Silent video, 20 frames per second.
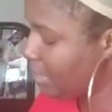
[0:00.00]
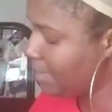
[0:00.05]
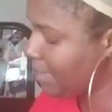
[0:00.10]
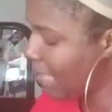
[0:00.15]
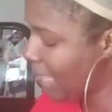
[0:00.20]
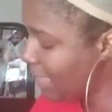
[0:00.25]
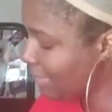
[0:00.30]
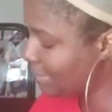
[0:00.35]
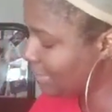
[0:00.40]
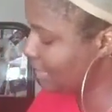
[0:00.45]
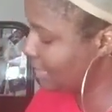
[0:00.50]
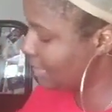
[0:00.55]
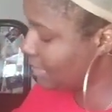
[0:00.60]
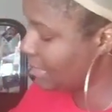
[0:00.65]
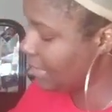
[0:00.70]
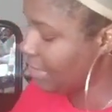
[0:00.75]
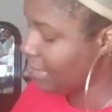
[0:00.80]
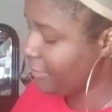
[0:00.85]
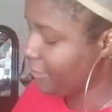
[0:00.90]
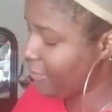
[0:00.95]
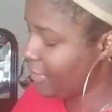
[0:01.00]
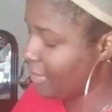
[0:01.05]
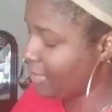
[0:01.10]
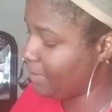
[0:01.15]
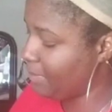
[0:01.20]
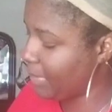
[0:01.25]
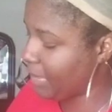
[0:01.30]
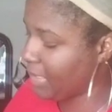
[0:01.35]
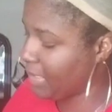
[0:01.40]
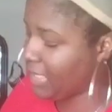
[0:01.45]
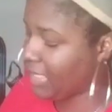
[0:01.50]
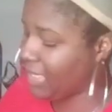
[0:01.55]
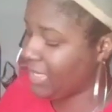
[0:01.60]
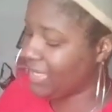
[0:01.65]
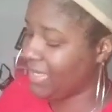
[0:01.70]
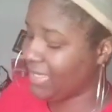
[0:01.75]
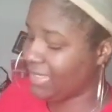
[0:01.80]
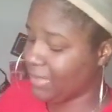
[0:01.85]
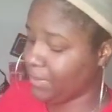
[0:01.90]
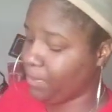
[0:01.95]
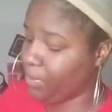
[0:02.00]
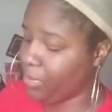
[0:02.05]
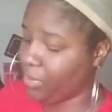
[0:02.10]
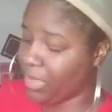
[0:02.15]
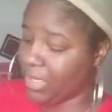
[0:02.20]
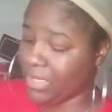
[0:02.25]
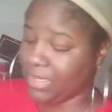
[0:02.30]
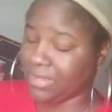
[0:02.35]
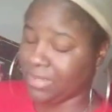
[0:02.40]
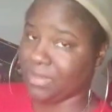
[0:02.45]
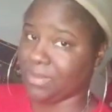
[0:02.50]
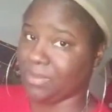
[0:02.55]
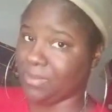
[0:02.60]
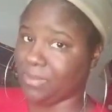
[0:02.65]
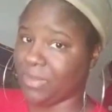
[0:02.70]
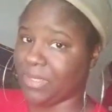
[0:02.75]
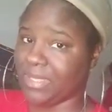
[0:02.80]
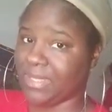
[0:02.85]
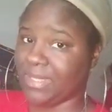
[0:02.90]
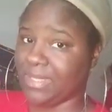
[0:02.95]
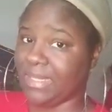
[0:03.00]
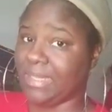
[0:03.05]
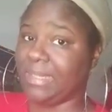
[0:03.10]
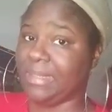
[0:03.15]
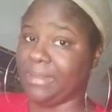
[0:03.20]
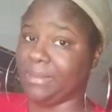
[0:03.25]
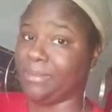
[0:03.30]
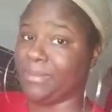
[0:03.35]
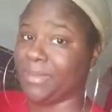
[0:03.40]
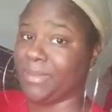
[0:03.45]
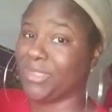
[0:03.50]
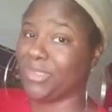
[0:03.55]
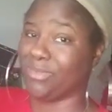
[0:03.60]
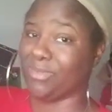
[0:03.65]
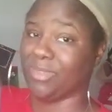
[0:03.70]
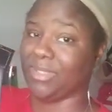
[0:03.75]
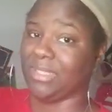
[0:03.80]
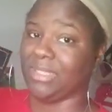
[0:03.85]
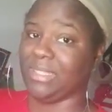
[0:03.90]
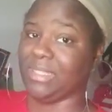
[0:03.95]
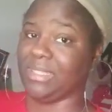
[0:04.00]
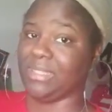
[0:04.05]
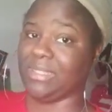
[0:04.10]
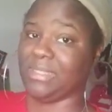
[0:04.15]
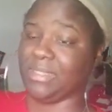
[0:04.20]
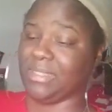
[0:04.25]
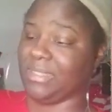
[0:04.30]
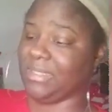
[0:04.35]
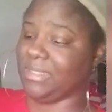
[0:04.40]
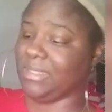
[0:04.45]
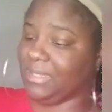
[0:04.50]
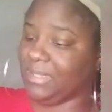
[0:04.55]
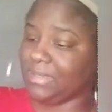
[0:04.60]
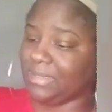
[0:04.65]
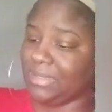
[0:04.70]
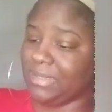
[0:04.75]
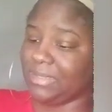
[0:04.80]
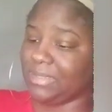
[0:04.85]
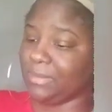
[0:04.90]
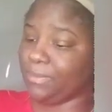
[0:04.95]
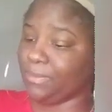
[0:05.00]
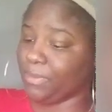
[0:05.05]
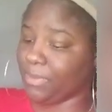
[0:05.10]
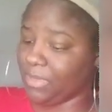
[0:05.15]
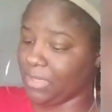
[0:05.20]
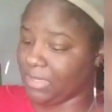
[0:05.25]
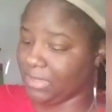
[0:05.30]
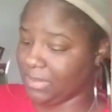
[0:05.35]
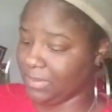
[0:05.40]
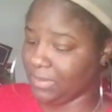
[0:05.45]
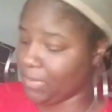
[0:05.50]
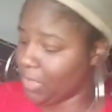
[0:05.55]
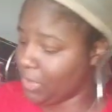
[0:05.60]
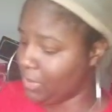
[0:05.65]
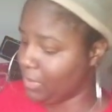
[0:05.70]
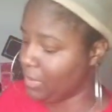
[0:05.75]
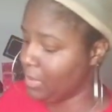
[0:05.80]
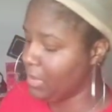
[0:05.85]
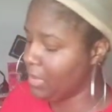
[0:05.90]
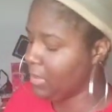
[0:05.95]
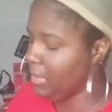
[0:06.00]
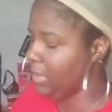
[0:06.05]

Not snuffy, but it is pretty slim. It's really, it, it, it's pretty small.